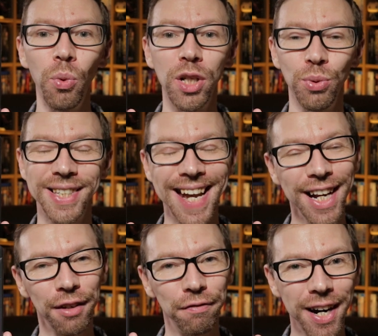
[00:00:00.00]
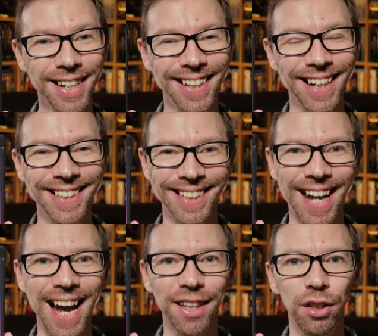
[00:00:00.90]
which was then converted and
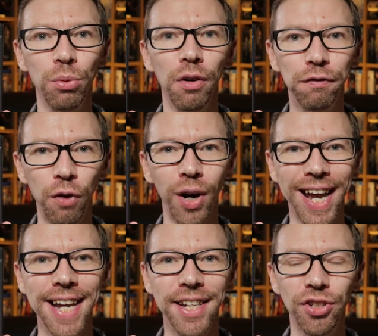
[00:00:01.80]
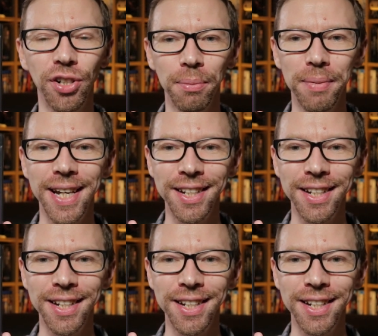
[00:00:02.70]
scanned to a 4K digital